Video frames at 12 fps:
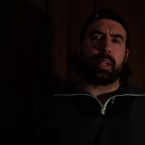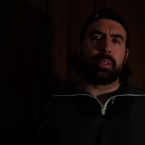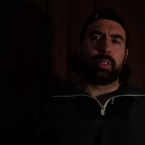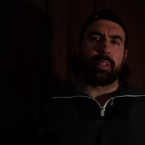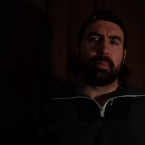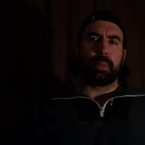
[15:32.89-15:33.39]

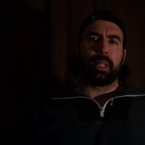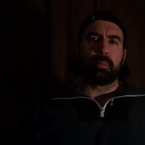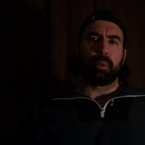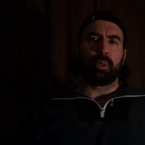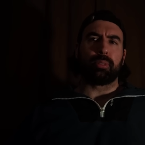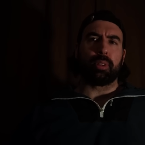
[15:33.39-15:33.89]
other
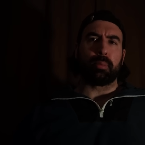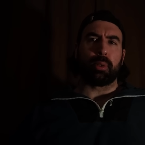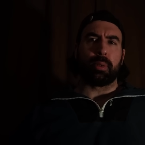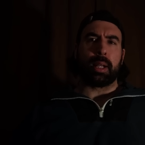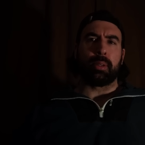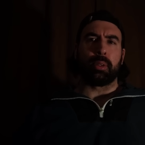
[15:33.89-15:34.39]
people from
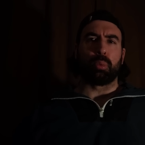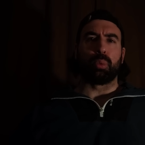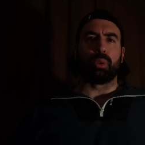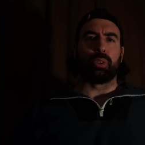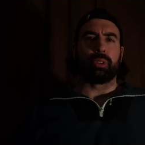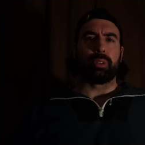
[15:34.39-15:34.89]
around the
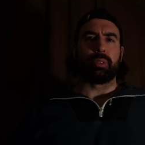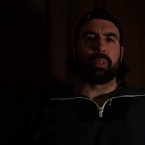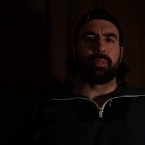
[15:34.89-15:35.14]
world who